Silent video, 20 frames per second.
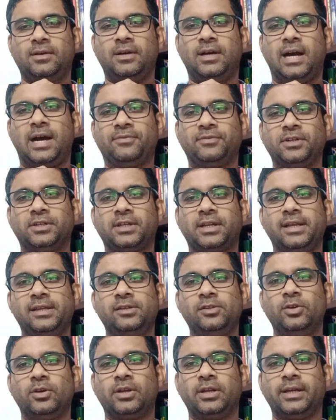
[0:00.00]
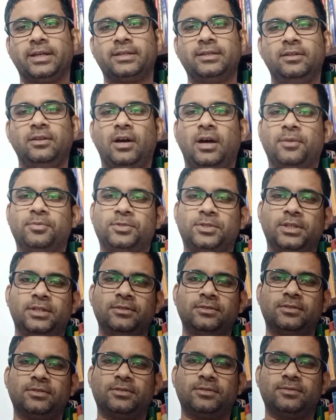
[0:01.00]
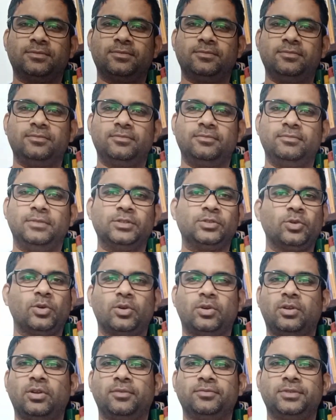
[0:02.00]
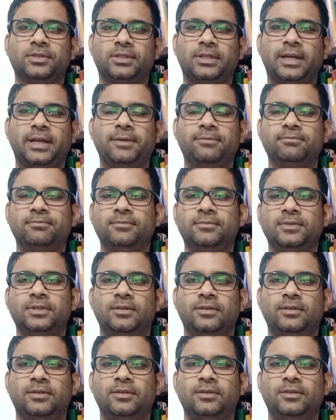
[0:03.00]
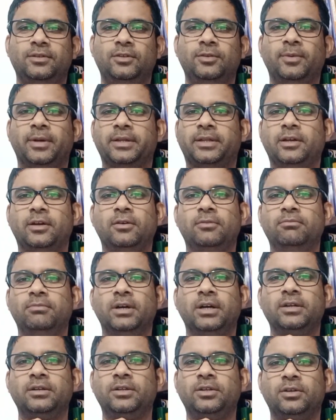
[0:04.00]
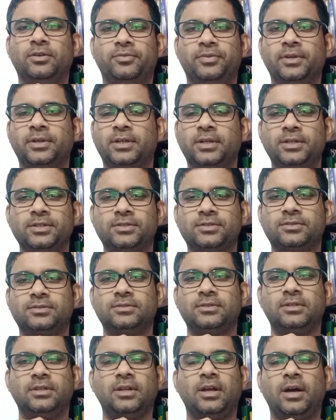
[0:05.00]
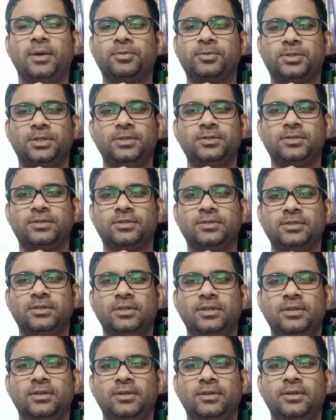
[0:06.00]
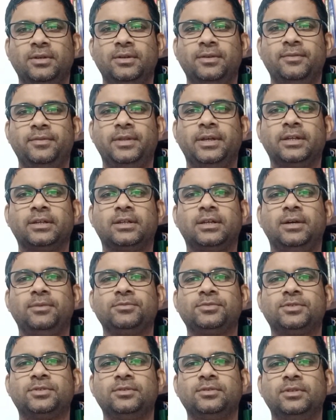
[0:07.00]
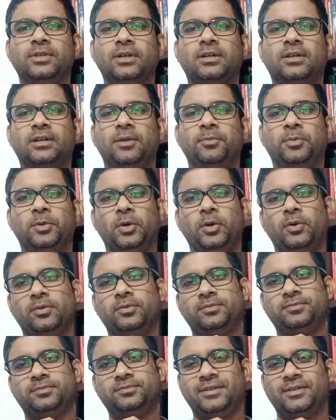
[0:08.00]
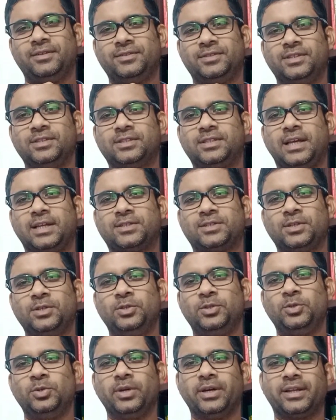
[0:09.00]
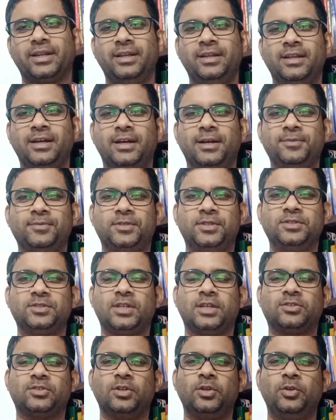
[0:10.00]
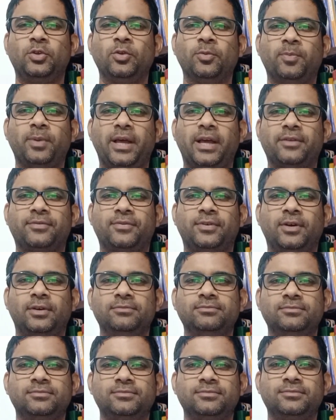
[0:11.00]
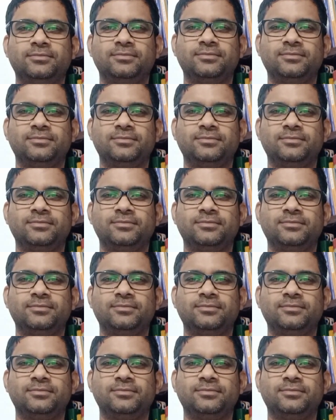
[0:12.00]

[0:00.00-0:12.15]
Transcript: After trying your luck in options, majority of the time, you might have burned your fingers in options. Then comes the crypto. Since that's a new arena, since that's a new platform,